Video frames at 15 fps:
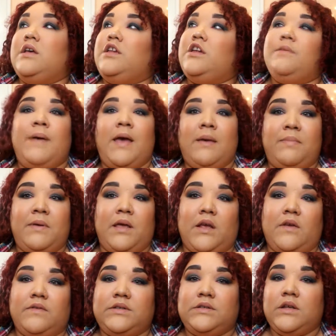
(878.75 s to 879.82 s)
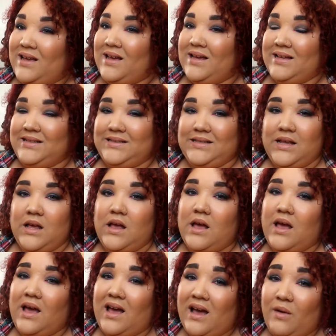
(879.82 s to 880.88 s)
Your pet peeves, because
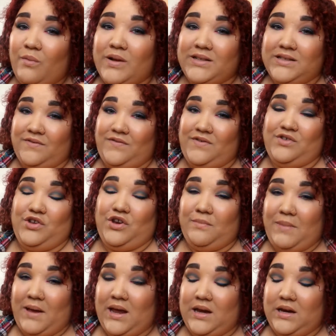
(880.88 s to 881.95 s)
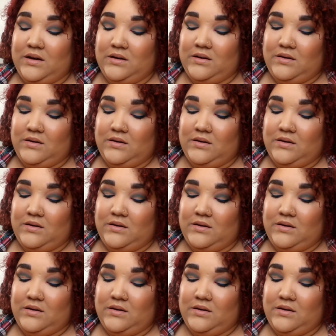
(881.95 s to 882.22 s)
I want to feel your pain.